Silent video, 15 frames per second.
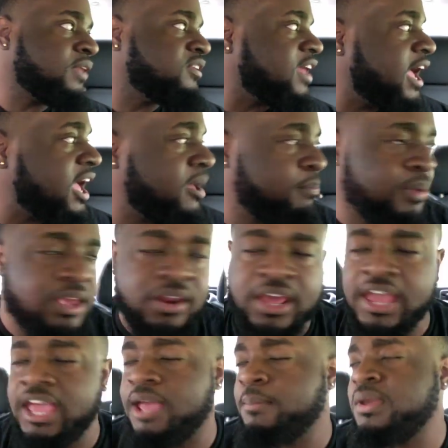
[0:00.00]
Dime Penny
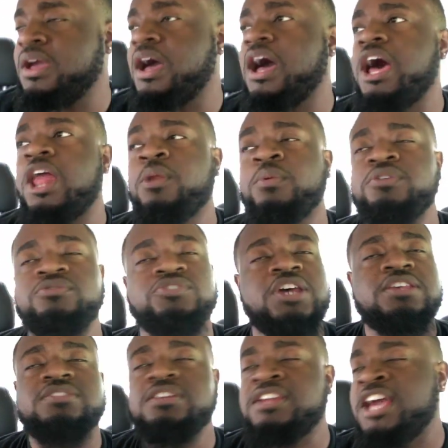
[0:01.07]
had me hollering.
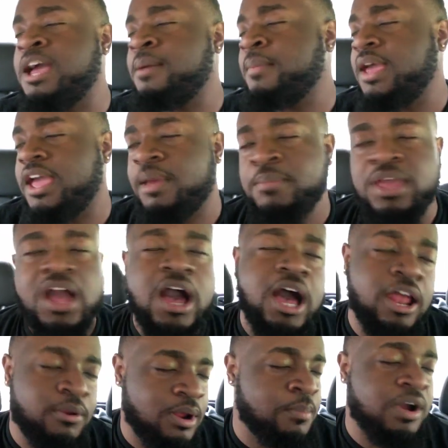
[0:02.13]
Jessica Diamond had me
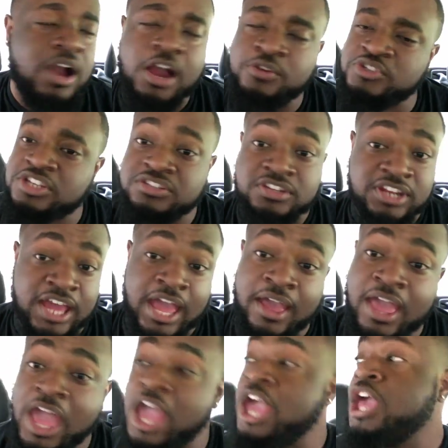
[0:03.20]
hollering. I'm going to call you Jessica Diamond.